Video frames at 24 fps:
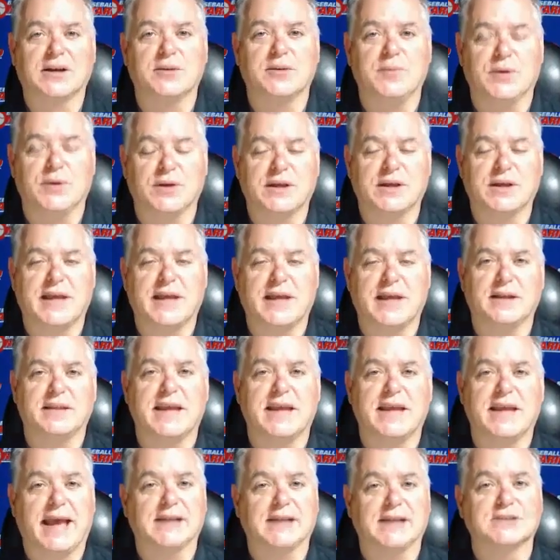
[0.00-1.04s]
communicate
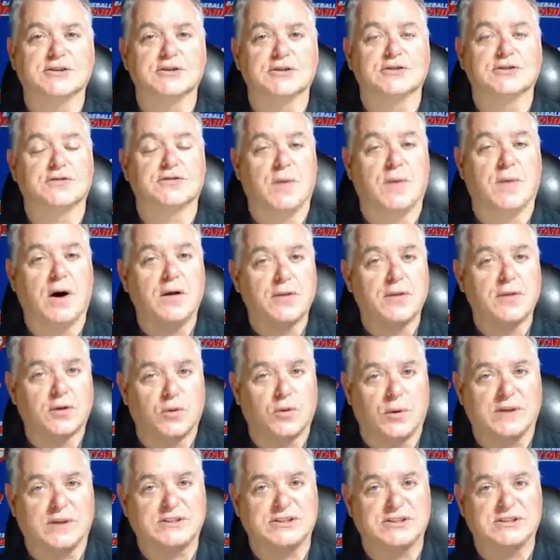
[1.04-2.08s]
the answers from all the
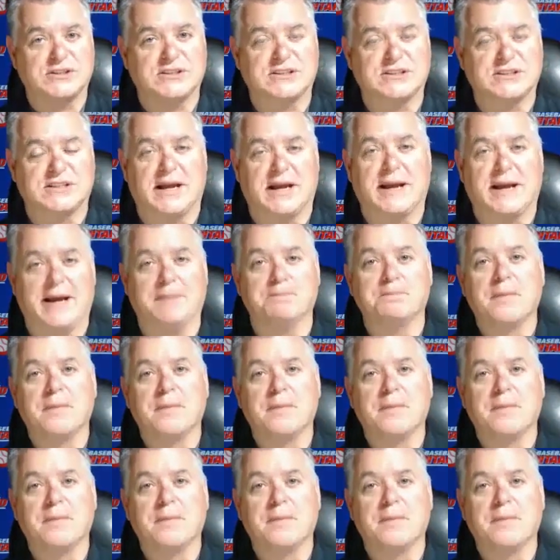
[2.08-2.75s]
questions tonight.